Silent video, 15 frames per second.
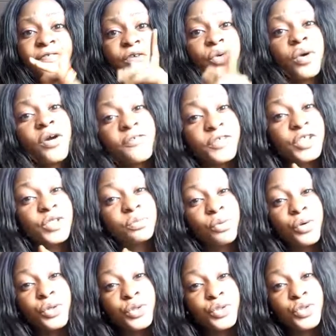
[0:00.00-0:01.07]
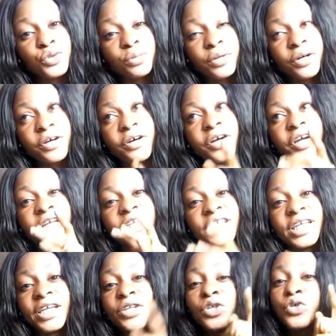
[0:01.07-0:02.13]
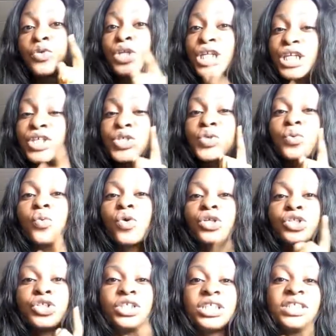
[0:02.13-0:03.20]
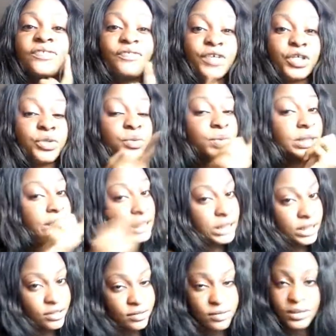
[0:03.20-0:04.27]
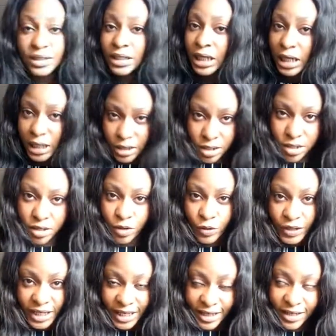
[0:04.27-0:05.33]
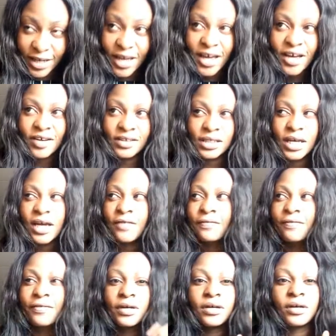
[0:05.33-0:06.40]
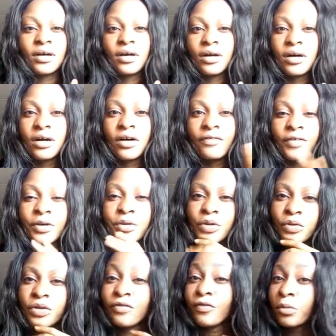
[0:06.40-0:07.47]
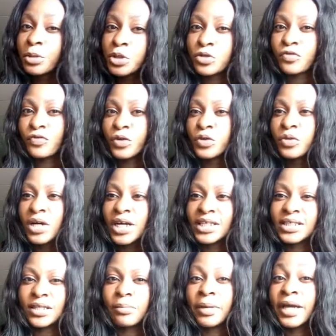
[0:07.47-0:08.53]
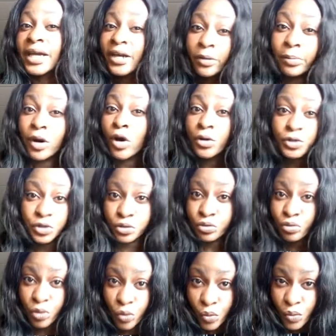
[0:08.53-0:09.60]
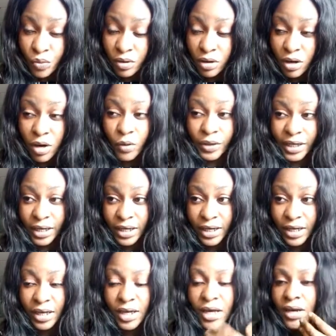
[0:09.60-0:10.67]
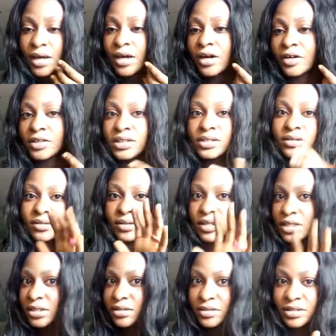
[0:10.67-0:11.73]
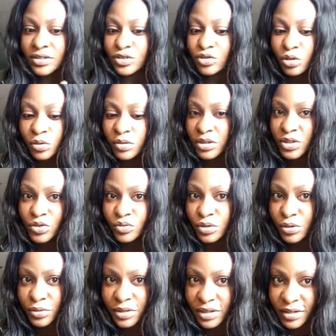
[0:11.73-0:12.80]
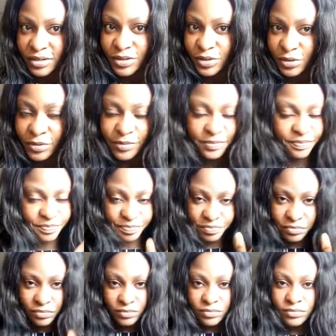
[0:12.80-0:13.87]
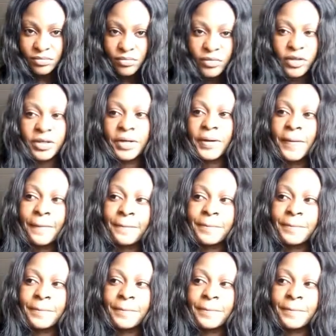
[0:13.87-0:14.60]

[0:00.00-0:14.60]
If you are a small YouTuber, then you need to watch this video till the end, okay? Because I have a very good information for you guys that might help us grow, okay? Because the struggle is real, okay? So, yeah.